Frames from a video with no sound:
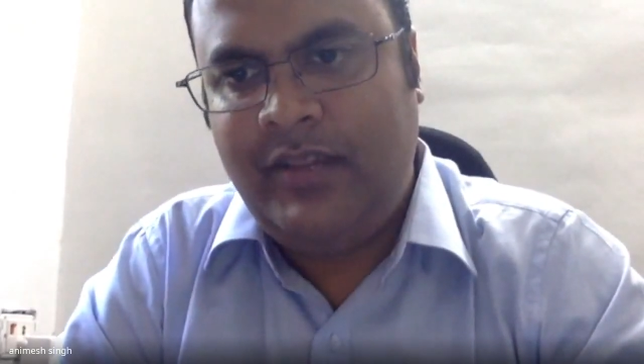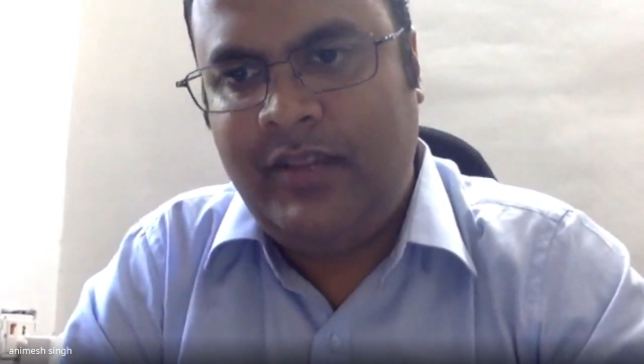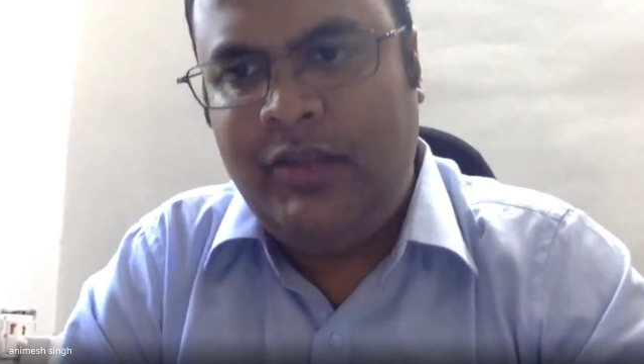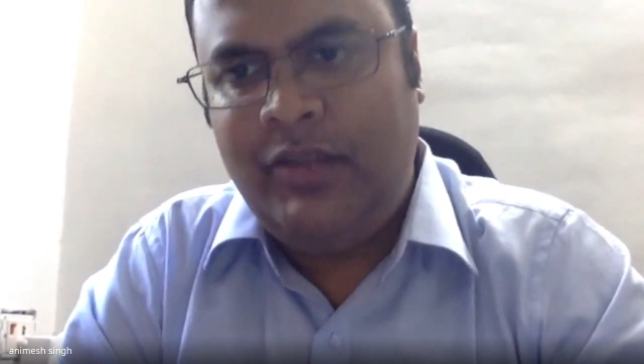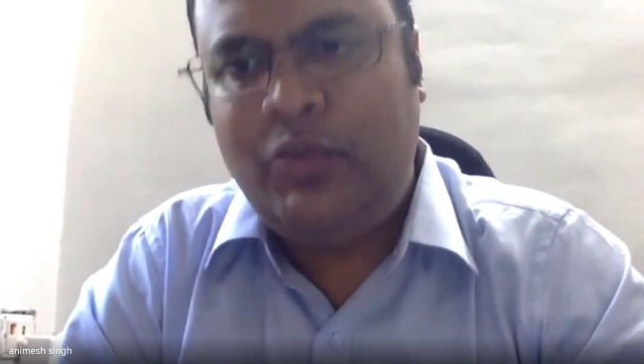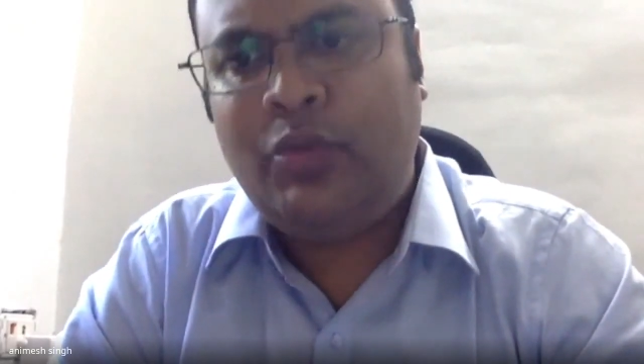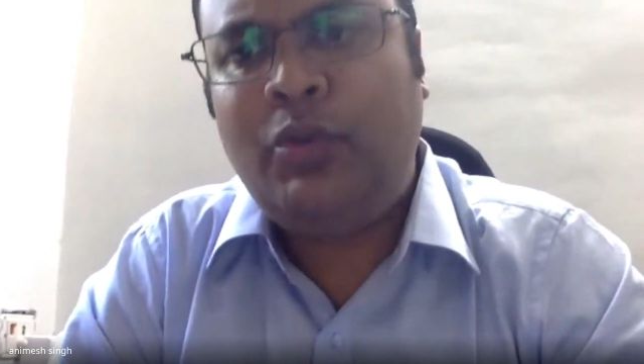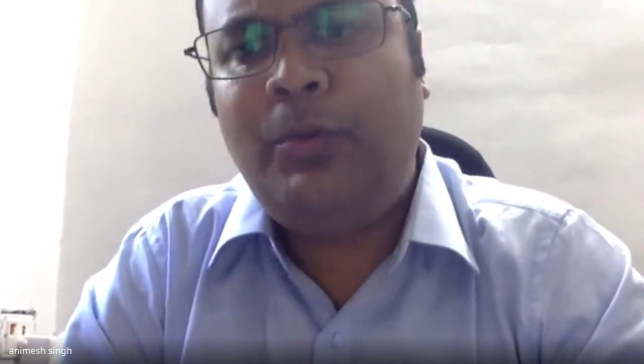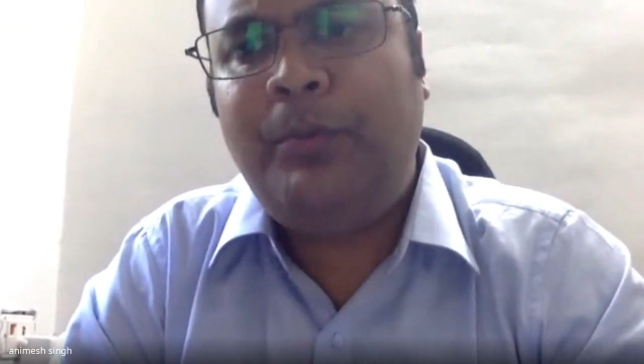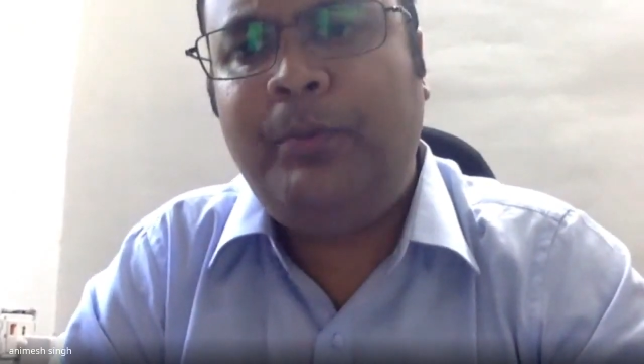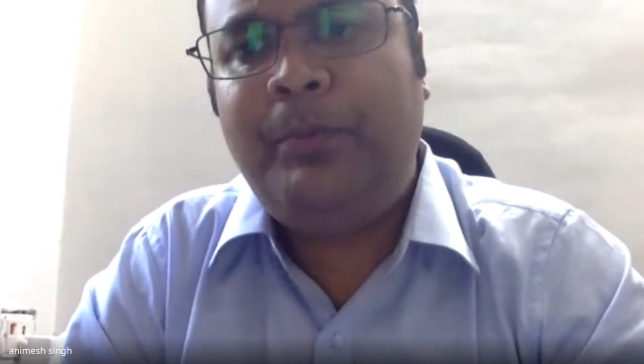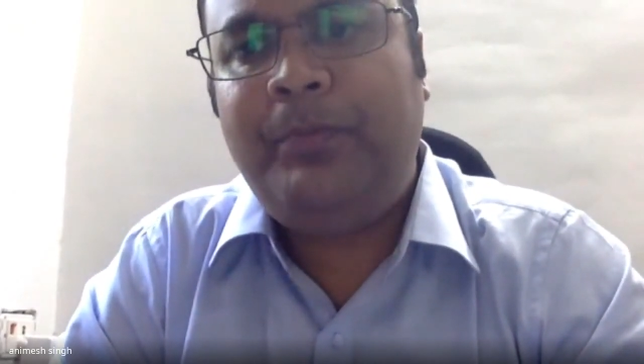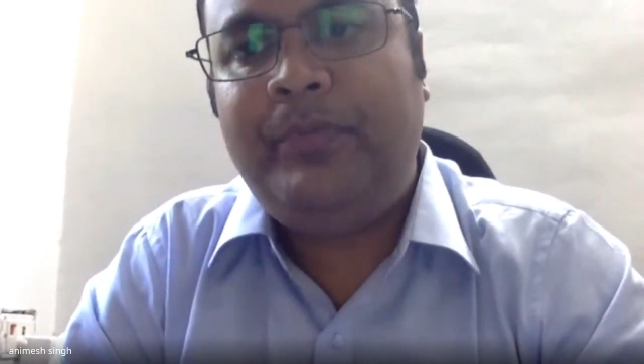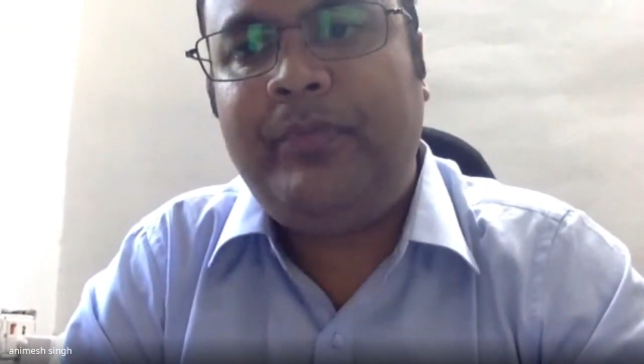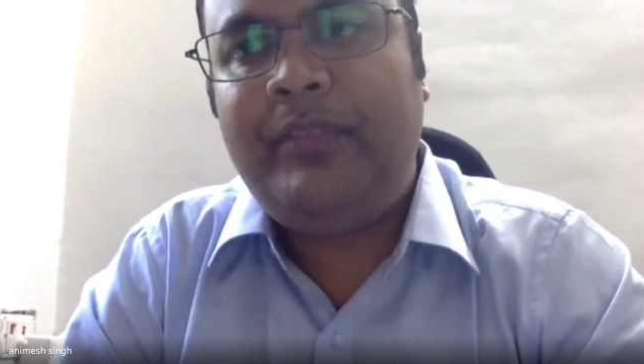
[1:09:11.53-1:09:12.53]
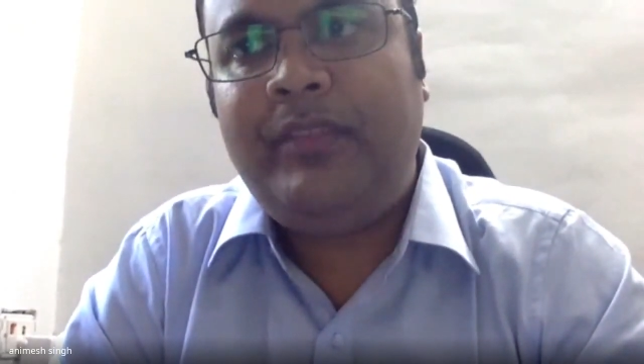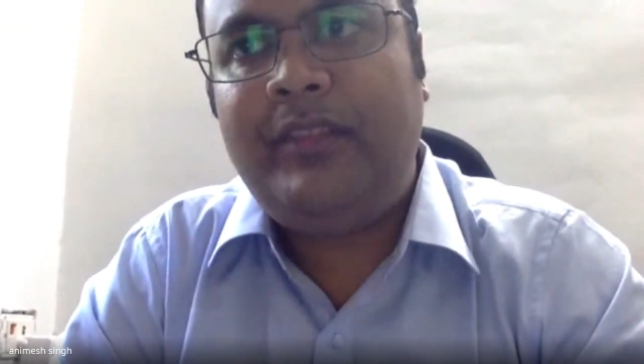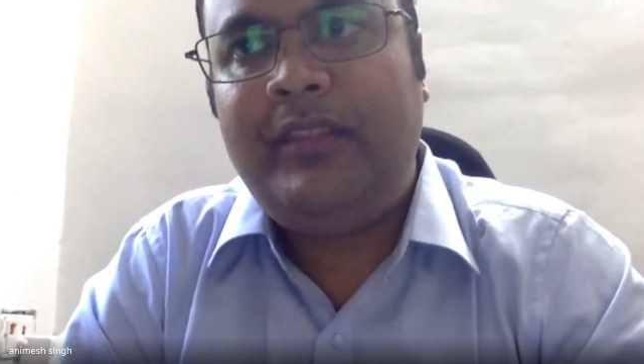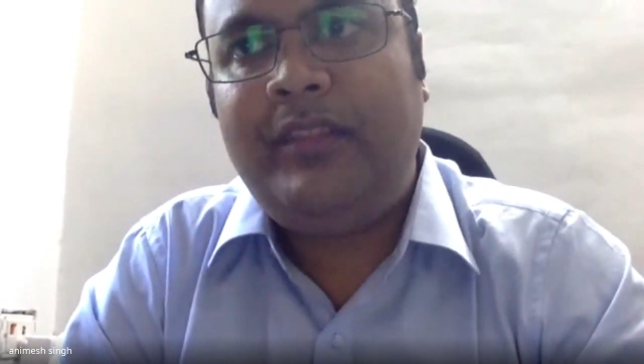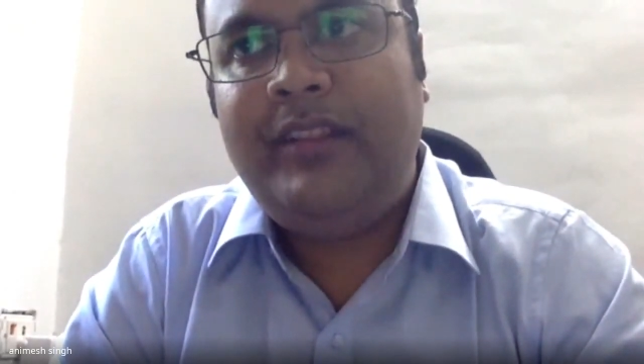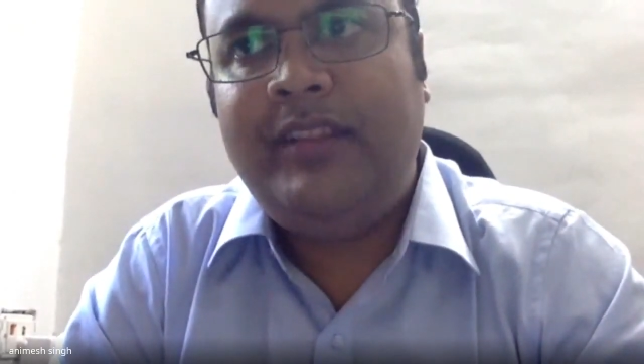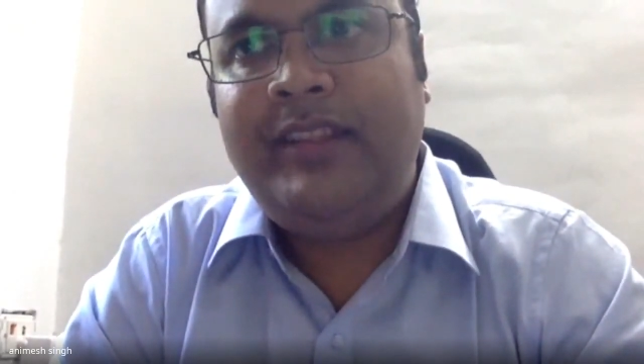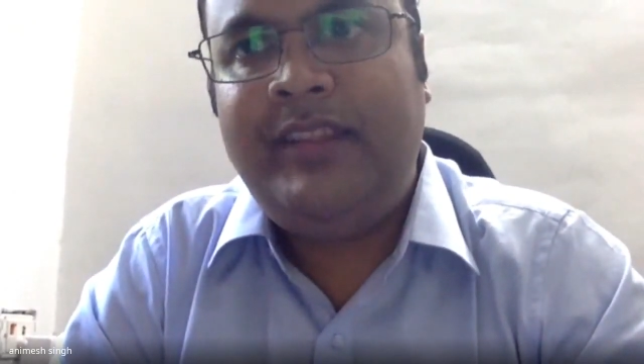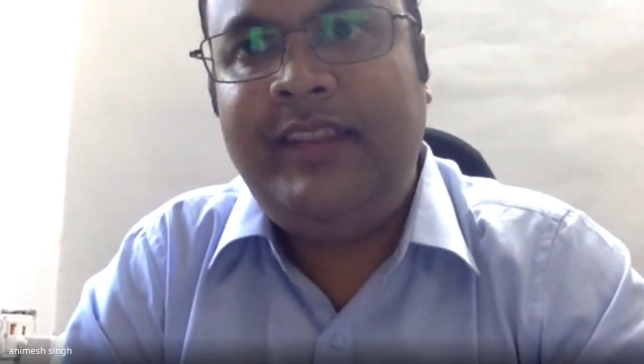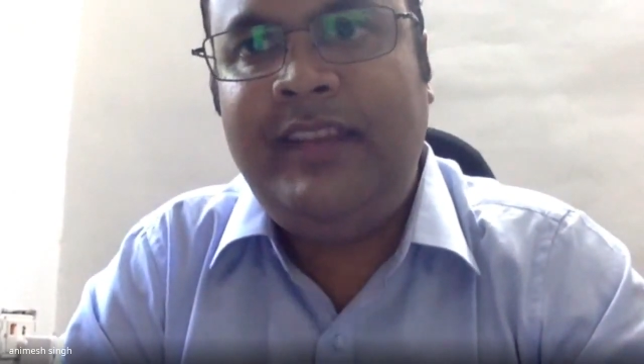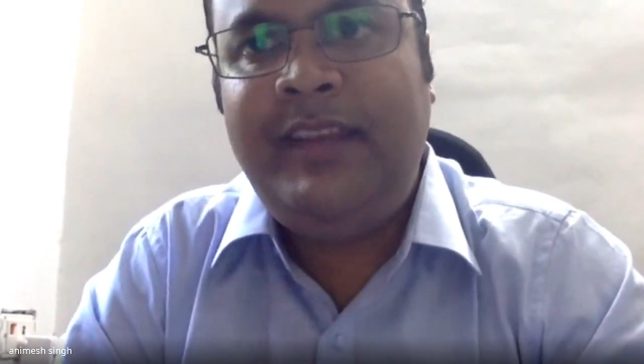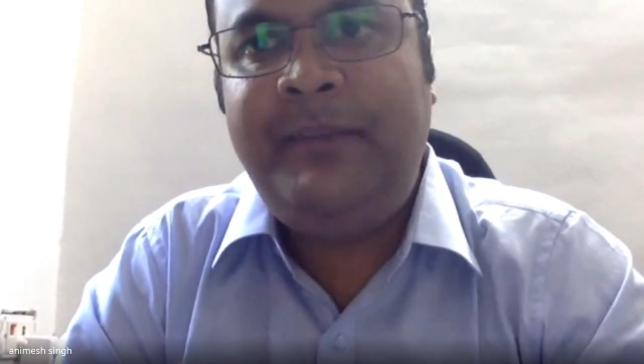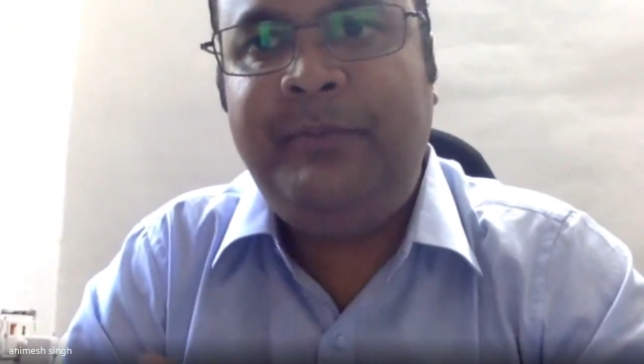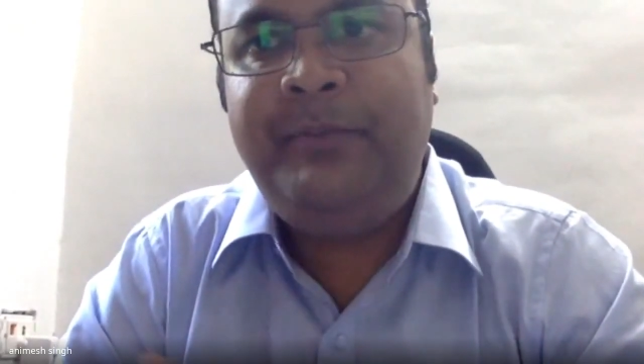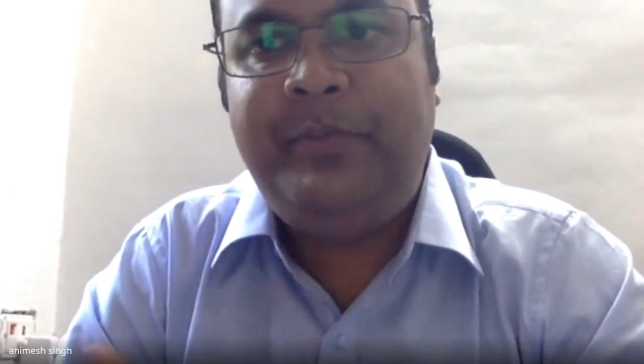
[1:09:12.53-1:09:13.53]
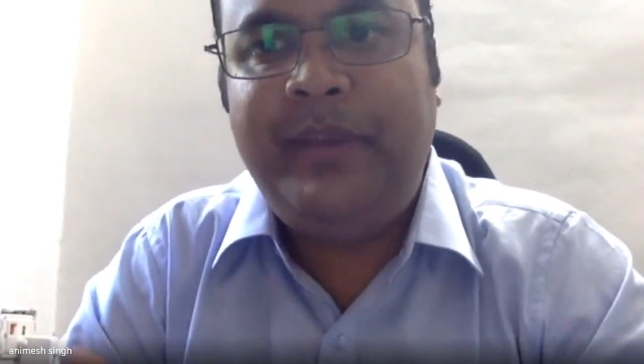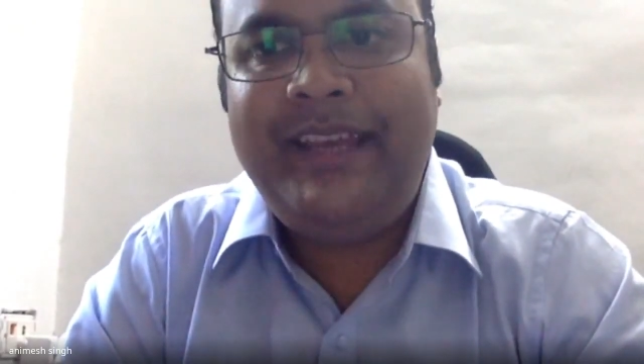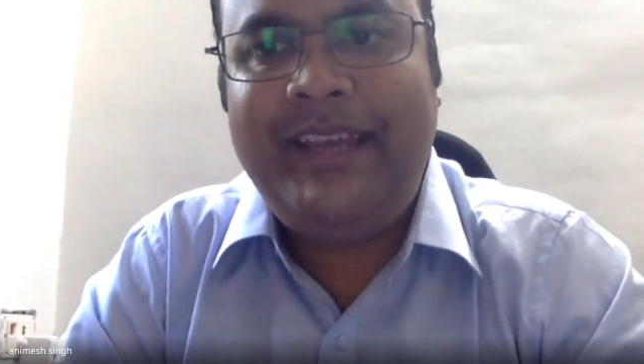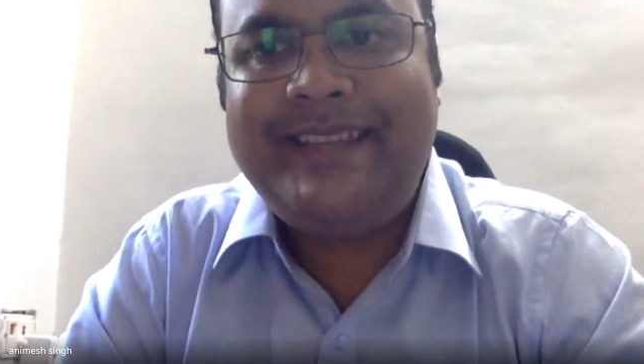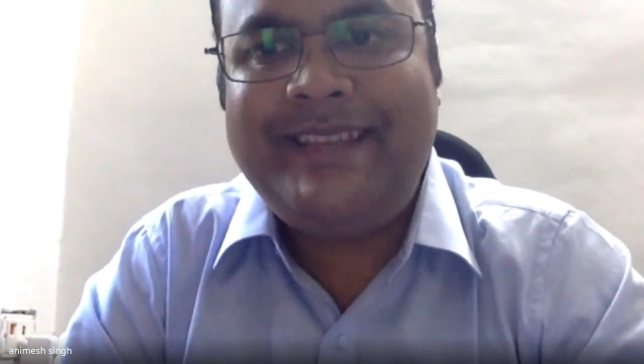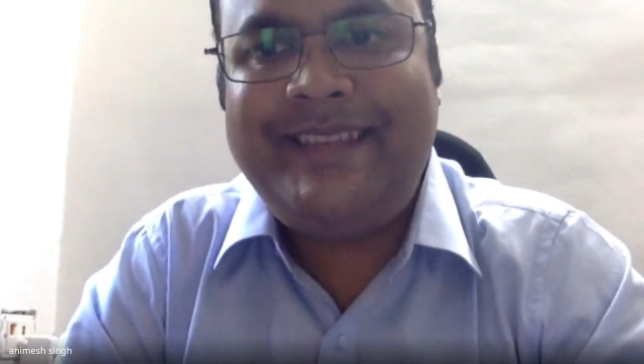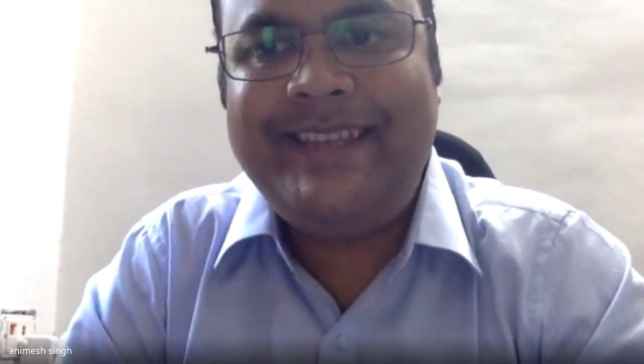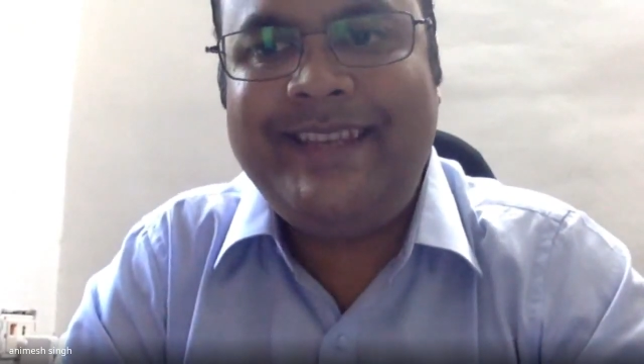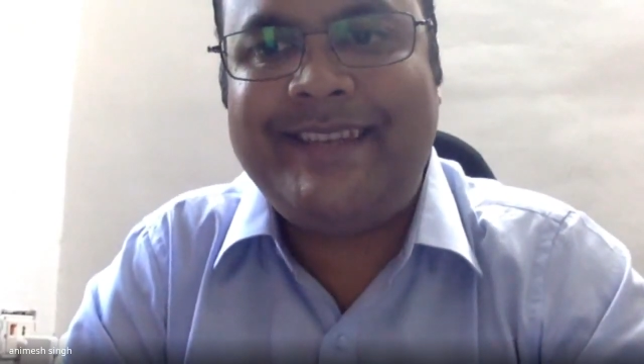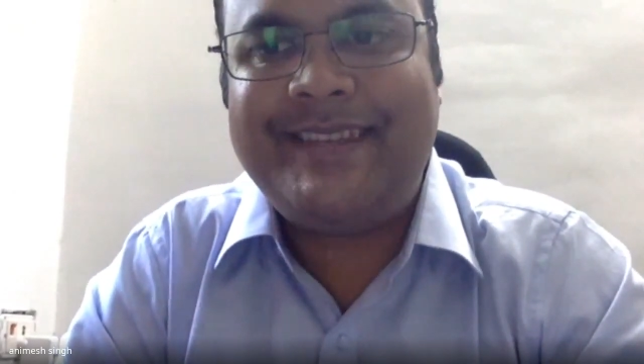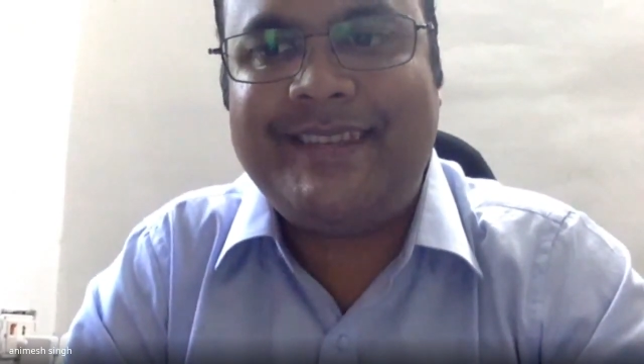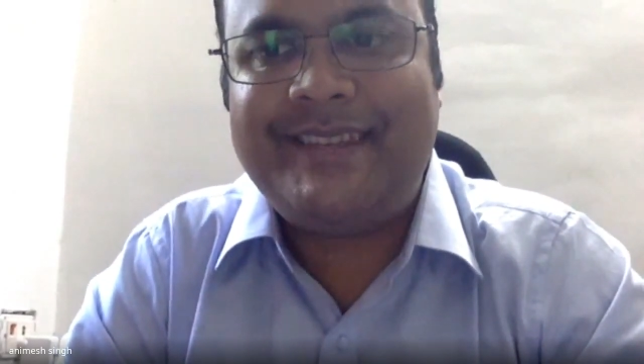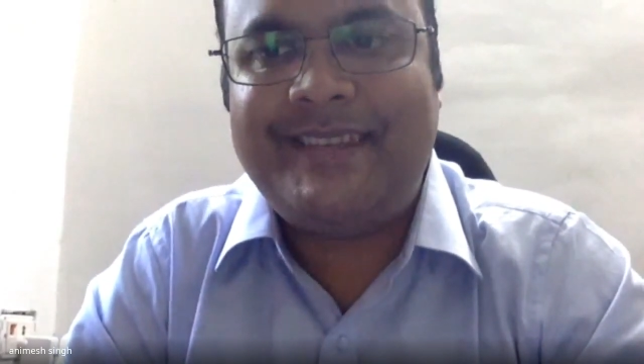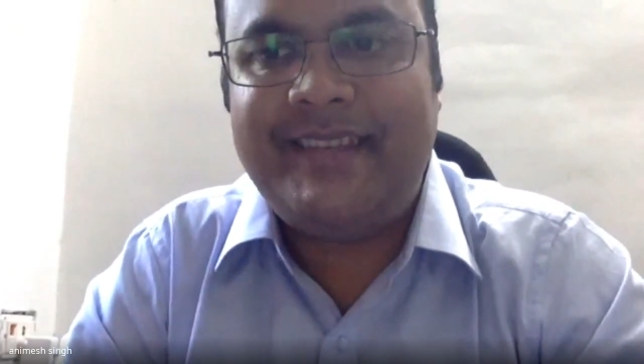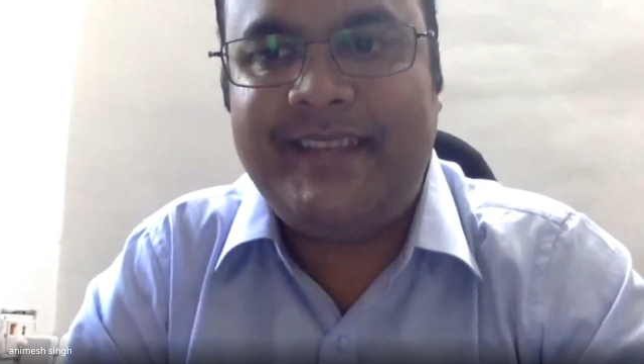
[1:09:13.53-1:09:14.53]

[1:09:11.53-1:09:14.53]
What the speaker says: So the basis,